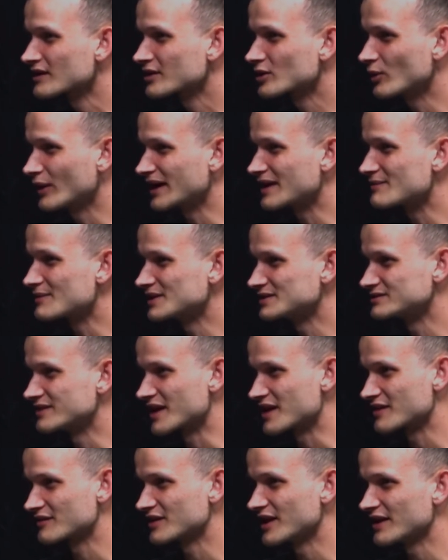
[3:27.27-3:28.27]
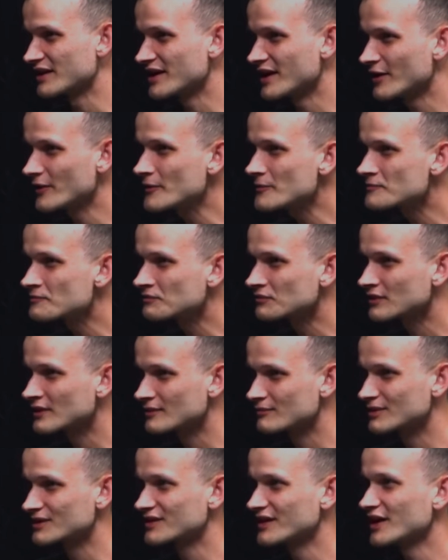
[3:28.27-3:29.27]
quite a bit less of that now.
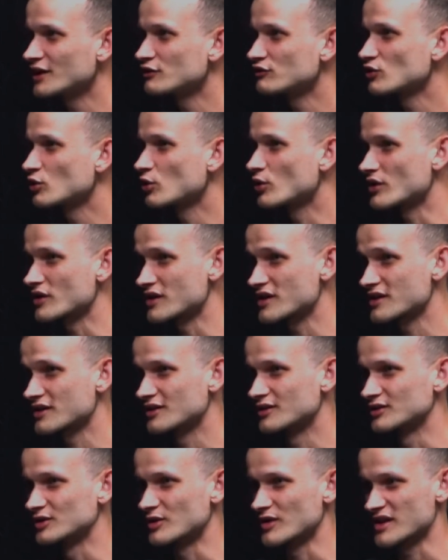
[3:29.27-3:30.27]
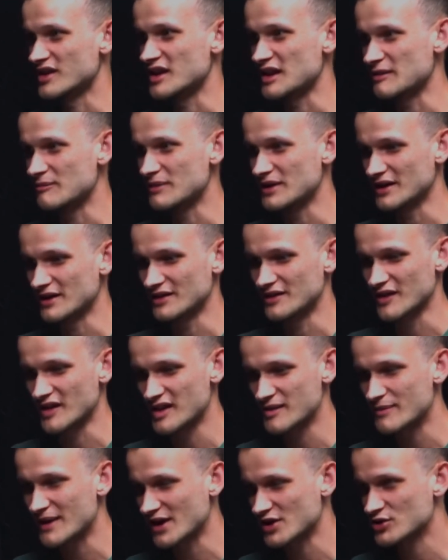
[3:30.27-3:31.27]
But then, of course, there's this
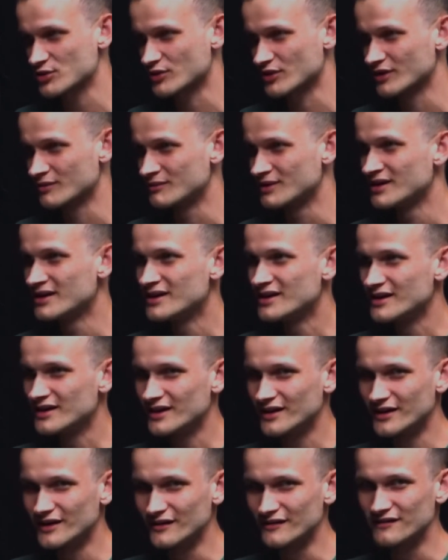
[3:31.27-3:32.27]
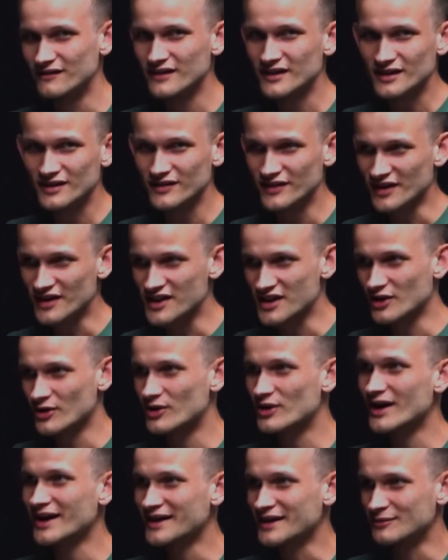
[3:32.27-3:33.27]
spectrum of things that are
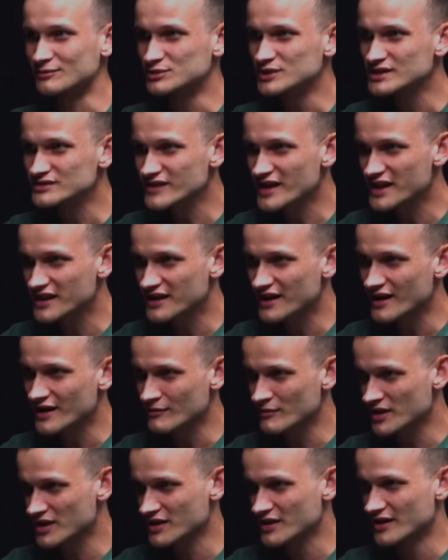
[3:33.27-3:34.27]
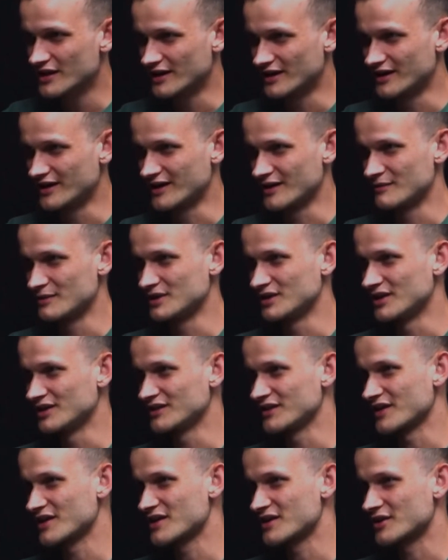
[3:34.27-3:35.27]
not completely scams, and then
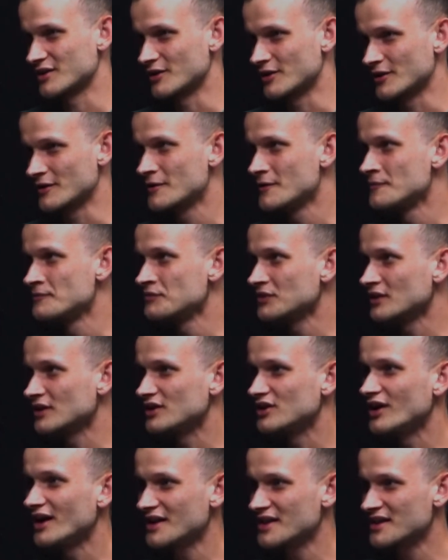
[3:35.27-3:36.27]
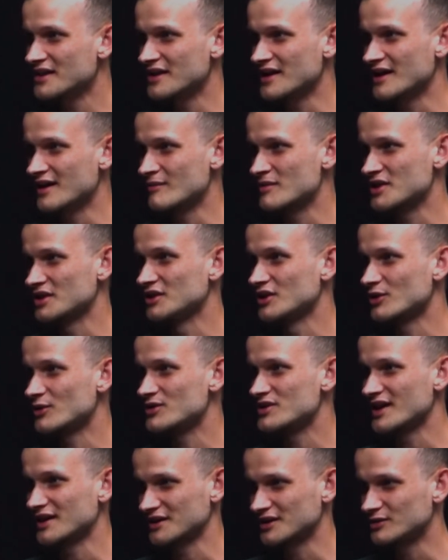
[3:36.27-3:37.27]
things that are not scams and that are
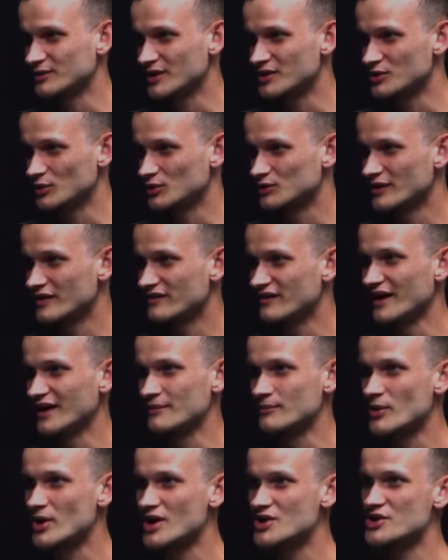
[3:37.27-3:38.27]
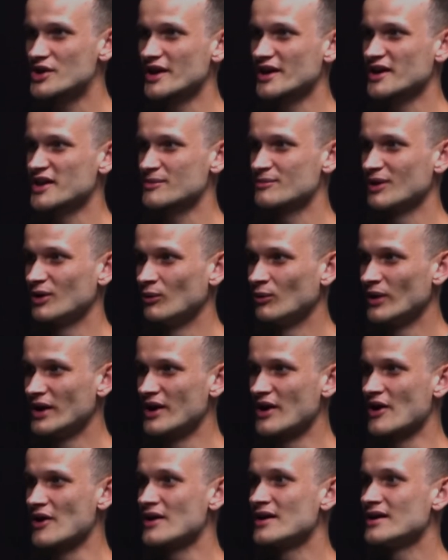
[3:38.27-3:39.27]
technically totally fine projects, but
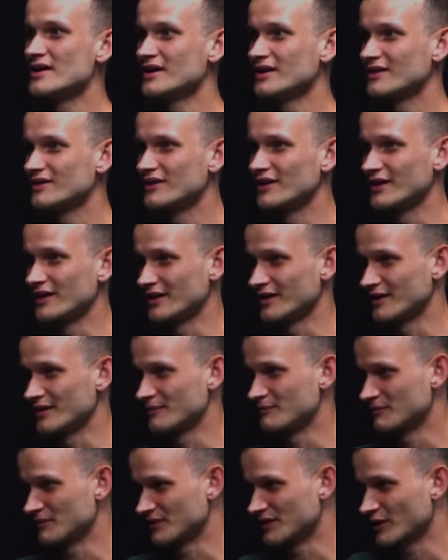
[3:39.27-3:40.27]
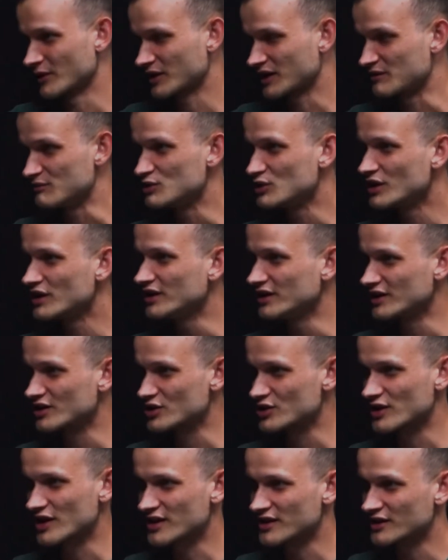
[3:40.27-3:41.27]
where their community
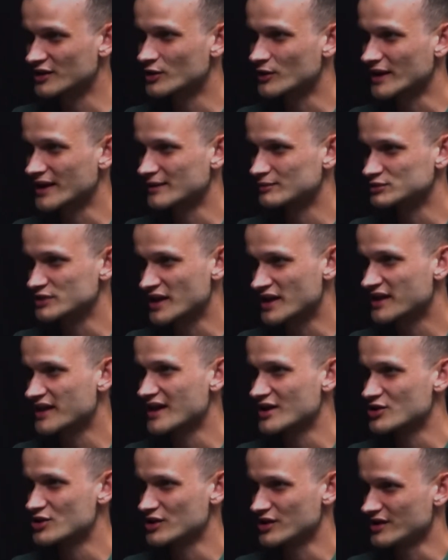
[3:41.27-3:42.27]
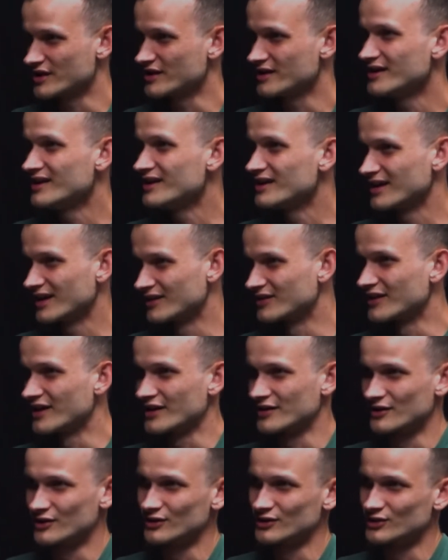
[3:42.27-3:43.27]
is just incredibly sketchy, and
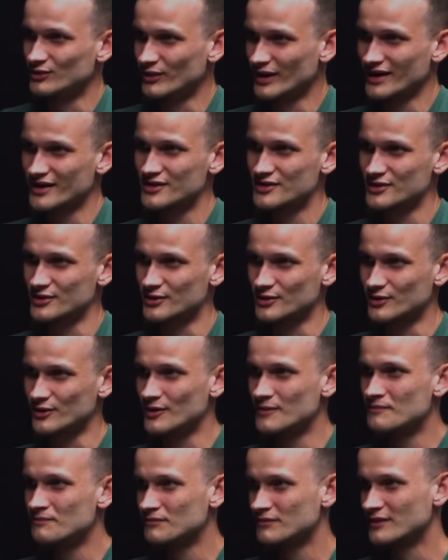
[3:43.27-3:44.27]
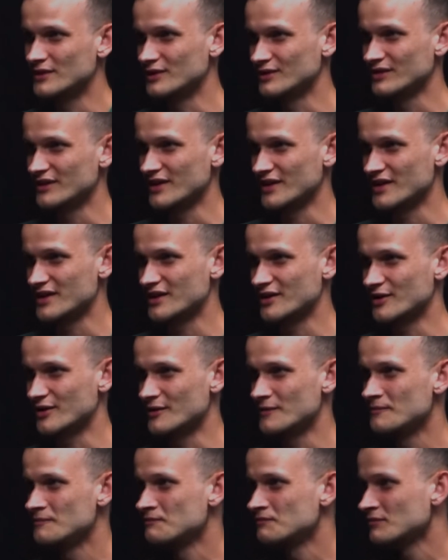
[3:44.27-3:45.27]
then all the way to things that
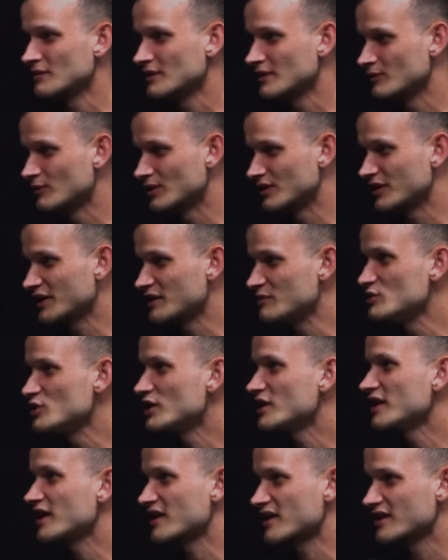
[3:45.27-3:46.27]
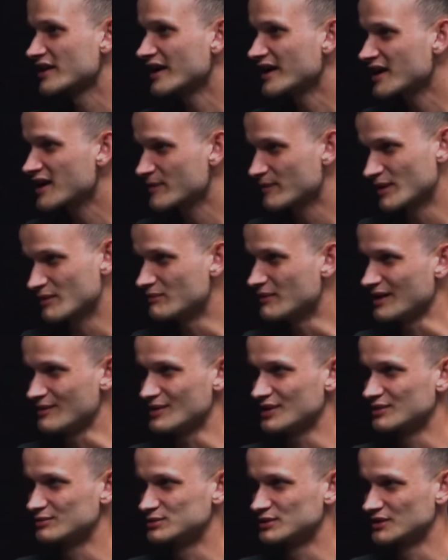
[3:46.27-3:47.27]
are where the community is nice, but
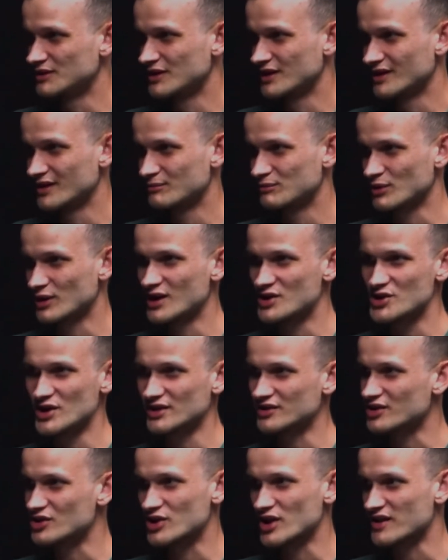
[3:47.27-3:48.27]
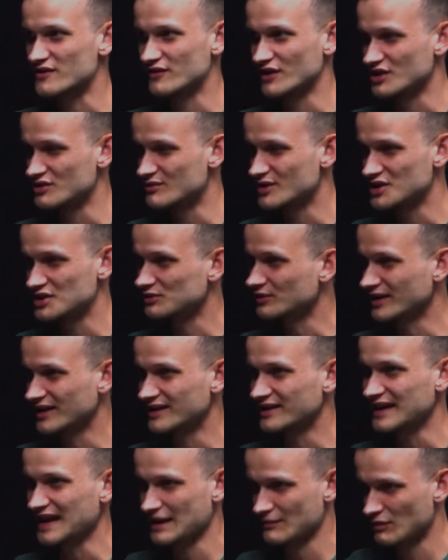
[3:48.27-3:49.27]
maybe the project is just fundamentally
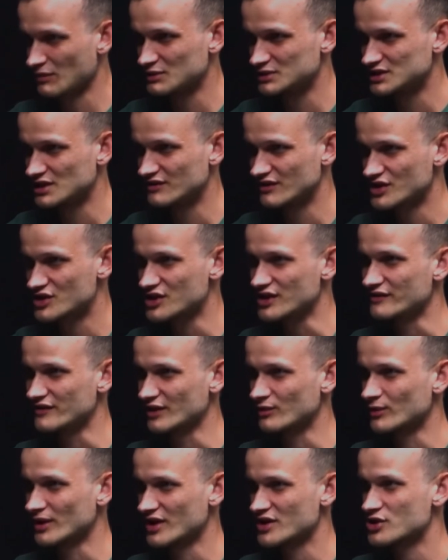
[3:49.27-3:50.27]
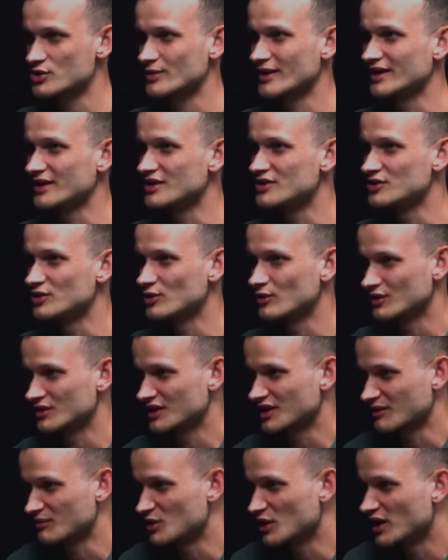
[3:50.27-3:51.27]
incapable of achieving what it's trying to do, and
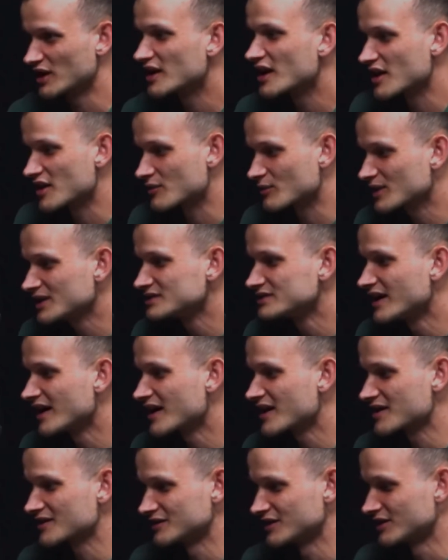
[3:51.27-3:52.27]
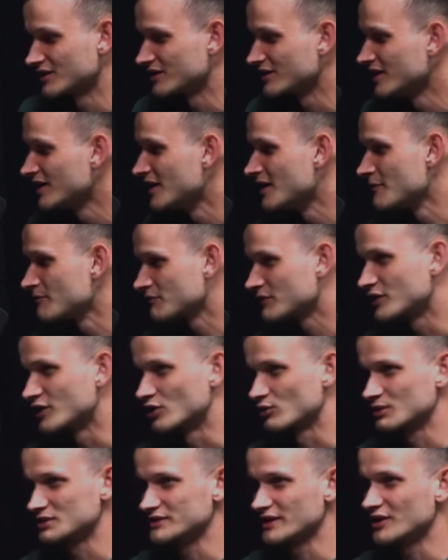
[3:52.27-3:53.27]
the community doesn't realize, and then
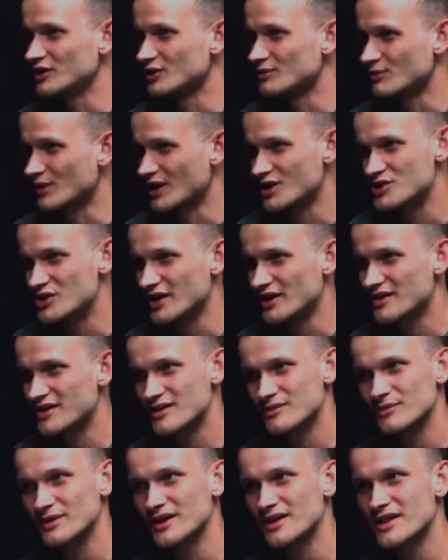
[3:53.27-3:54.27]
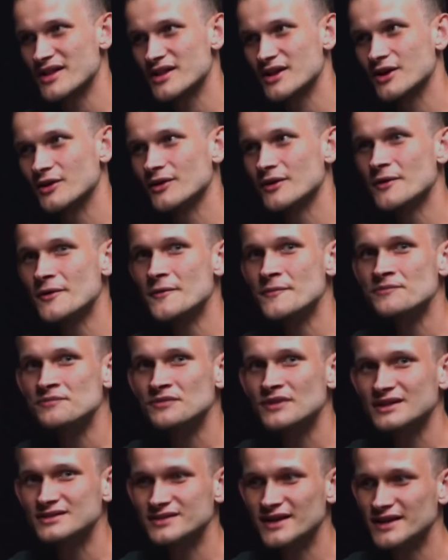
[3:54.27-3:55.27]
really good projects, right? So,
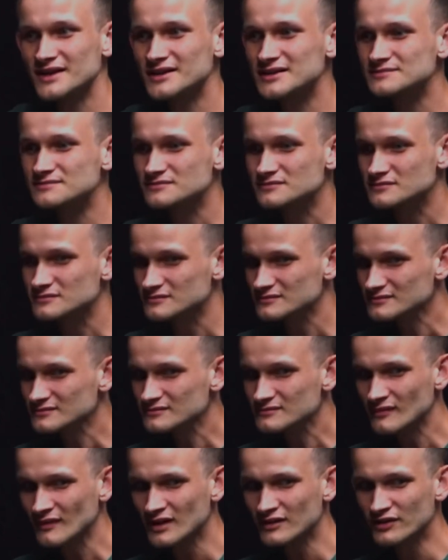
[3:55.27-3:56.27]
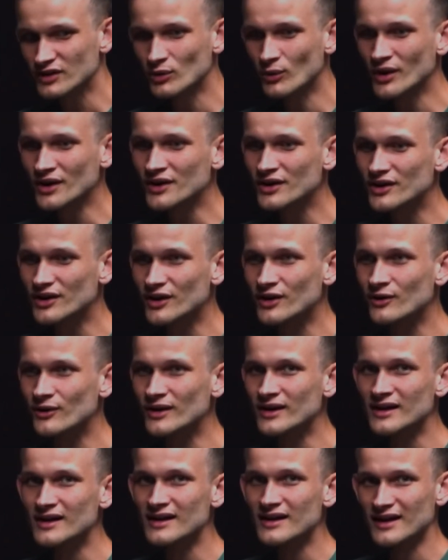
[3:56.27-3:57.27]
like, if you want to
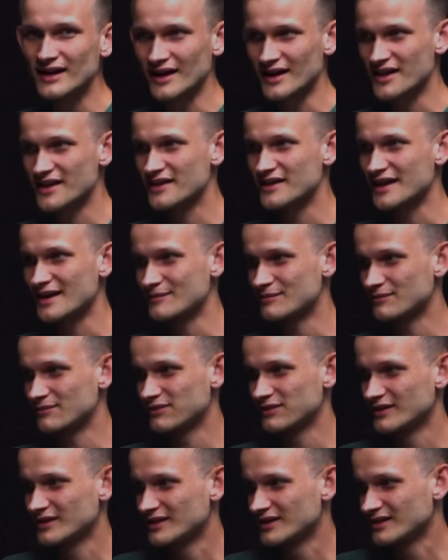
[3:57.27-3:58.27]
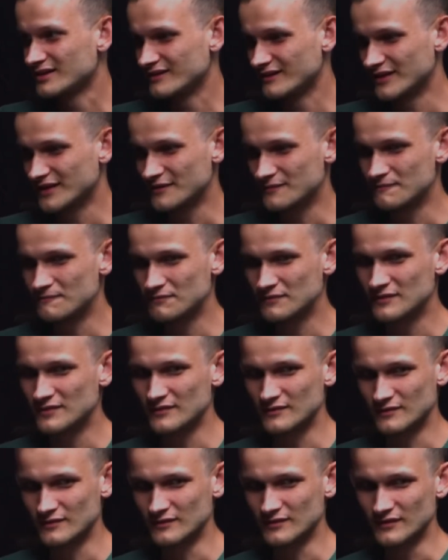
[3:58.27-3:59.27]
go a step, like,
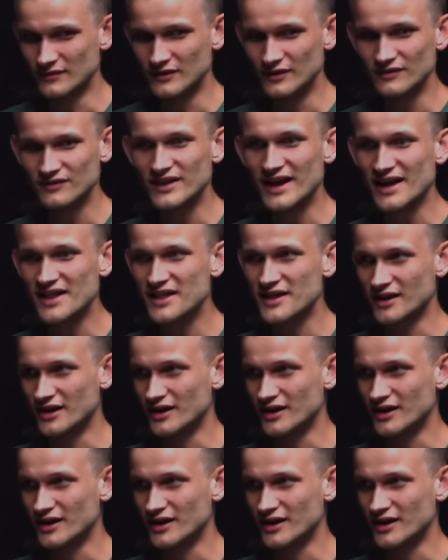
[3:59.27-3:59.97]
if that's